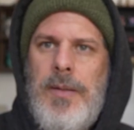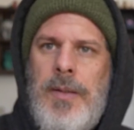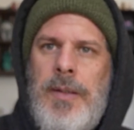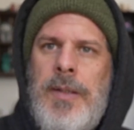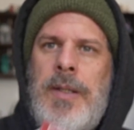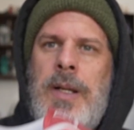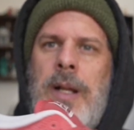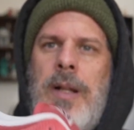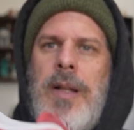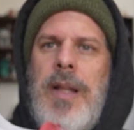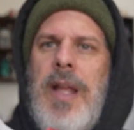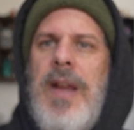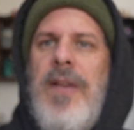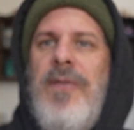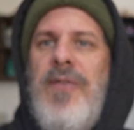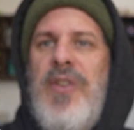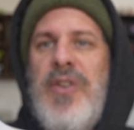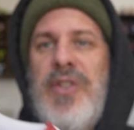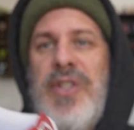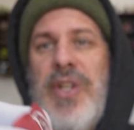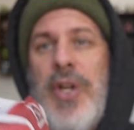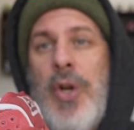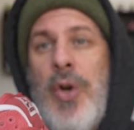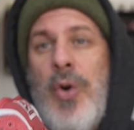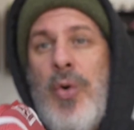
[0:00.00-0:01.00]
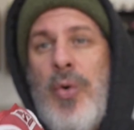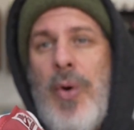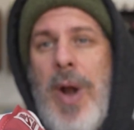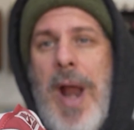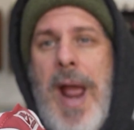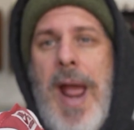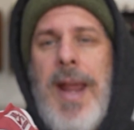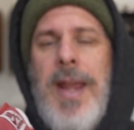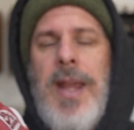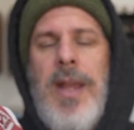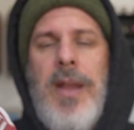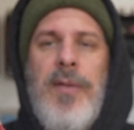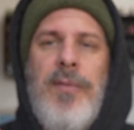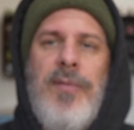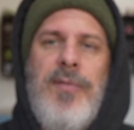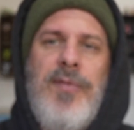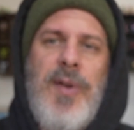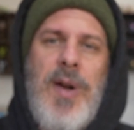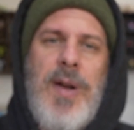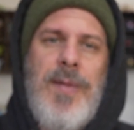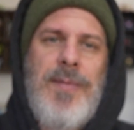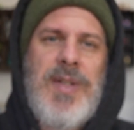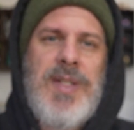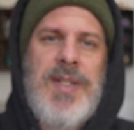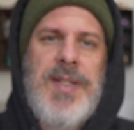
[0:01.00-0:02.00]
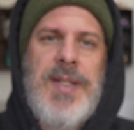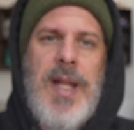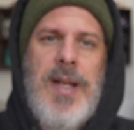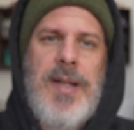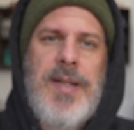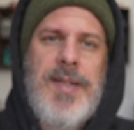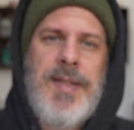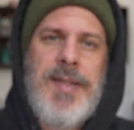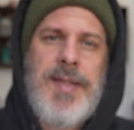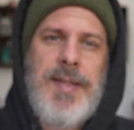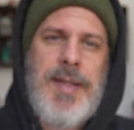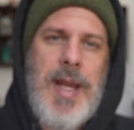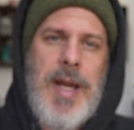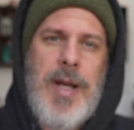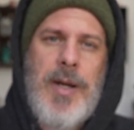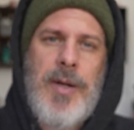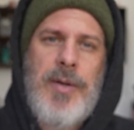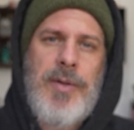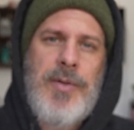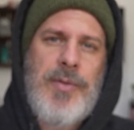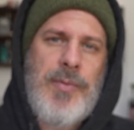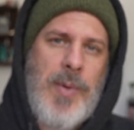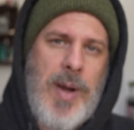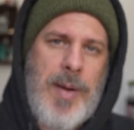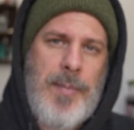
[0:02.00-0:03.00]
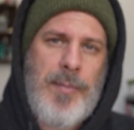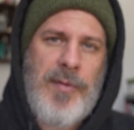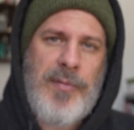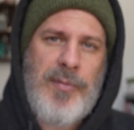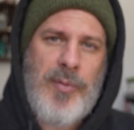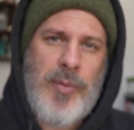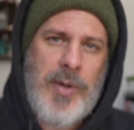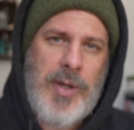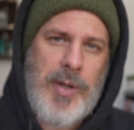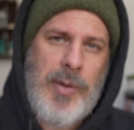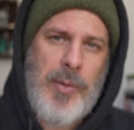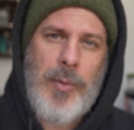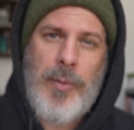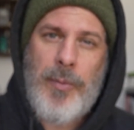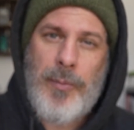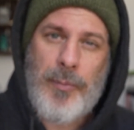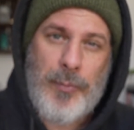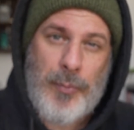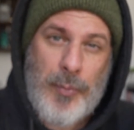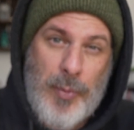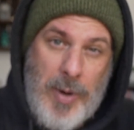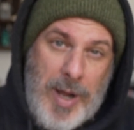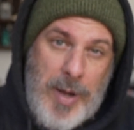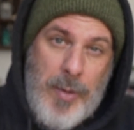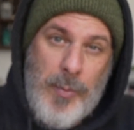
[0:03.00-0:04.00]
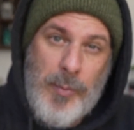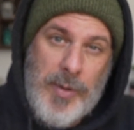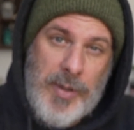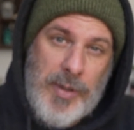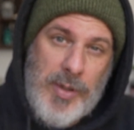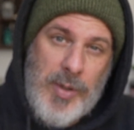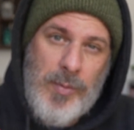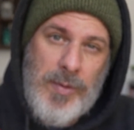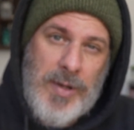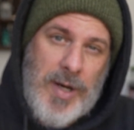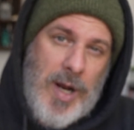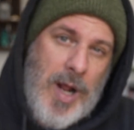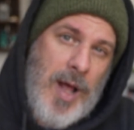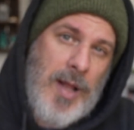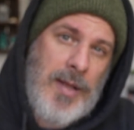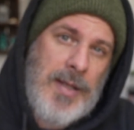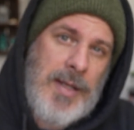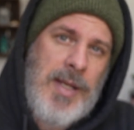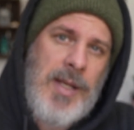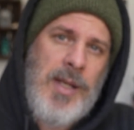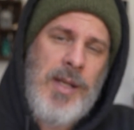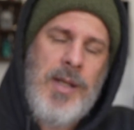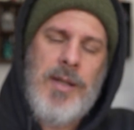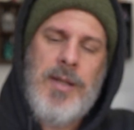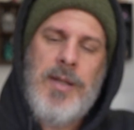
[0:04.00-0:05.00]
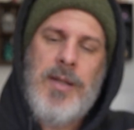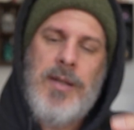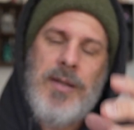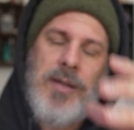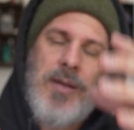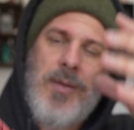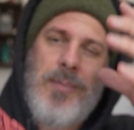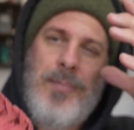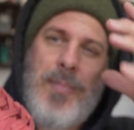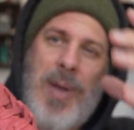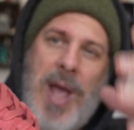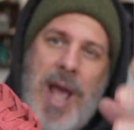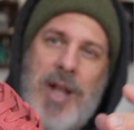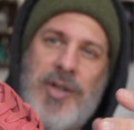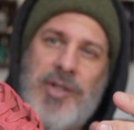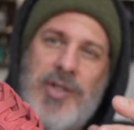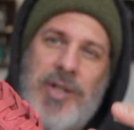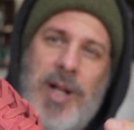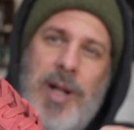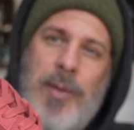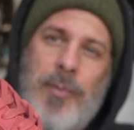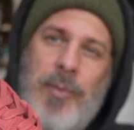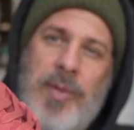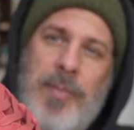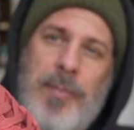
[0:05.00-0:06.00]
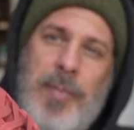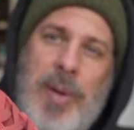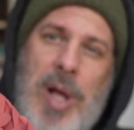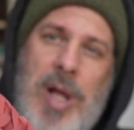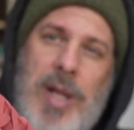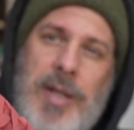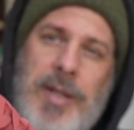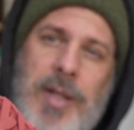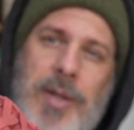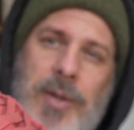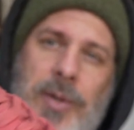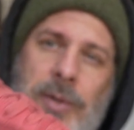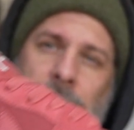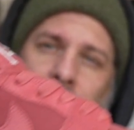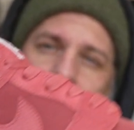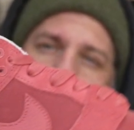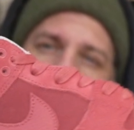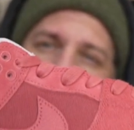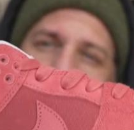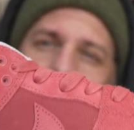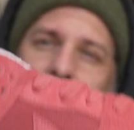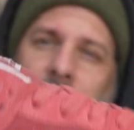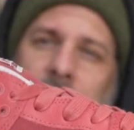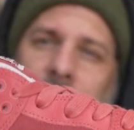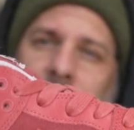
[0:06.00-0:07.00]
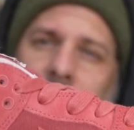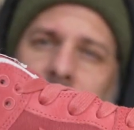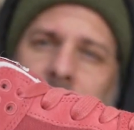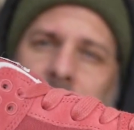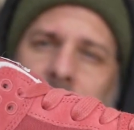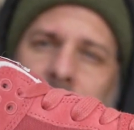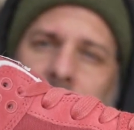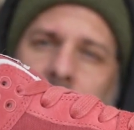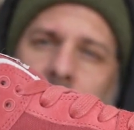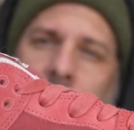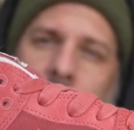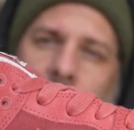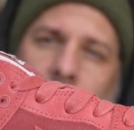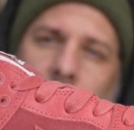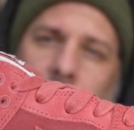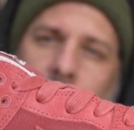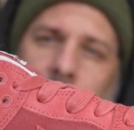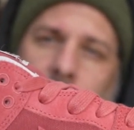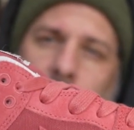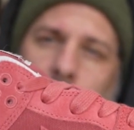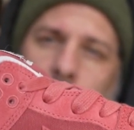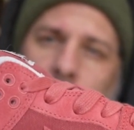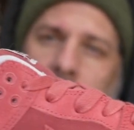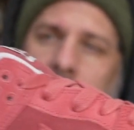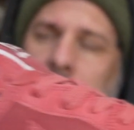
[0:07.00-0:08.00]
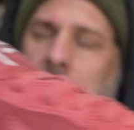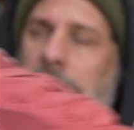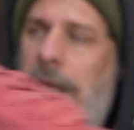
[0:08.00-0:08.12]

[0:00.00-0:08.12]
like if there's a crack in front of a set of stairs right before you, right where you would ollie, you'd patch it up with Bondo. This is the color you would